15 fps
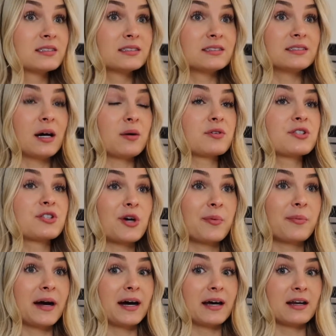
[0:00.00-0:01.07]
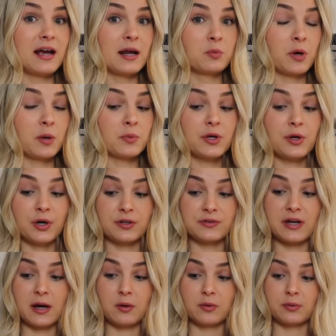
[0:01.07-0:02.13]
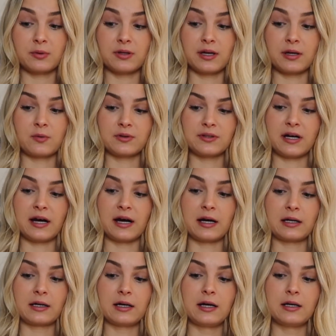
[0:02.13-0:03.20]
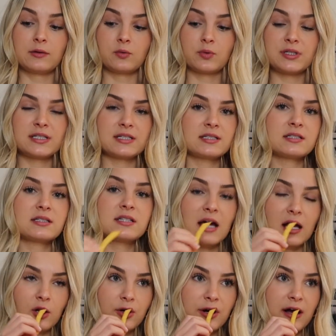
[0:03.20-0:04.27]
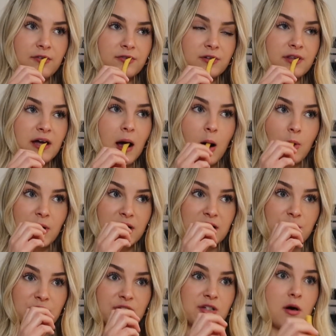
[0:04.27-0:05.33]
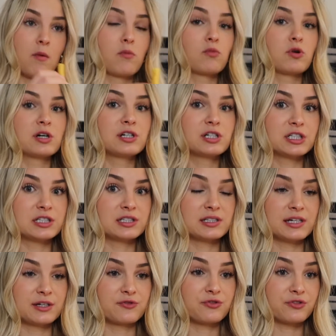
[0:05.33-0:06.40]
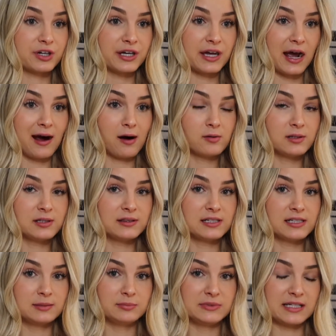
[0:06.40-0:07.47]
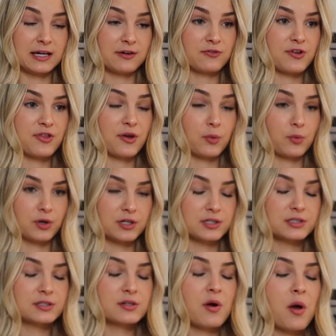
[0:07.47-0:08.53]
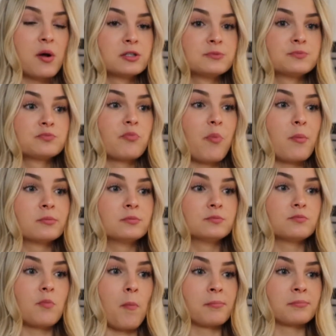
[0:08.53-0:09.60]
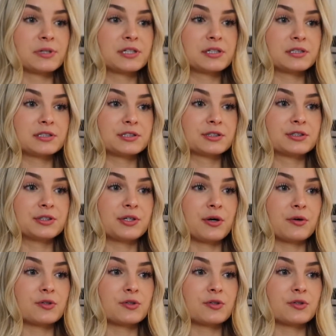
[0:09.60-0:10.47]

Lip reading: that was so bad. And when we heard that, we were like, what the heck? And we didn't tell her after that because we don't want her to like freak out and then make everything worse. Because, you know,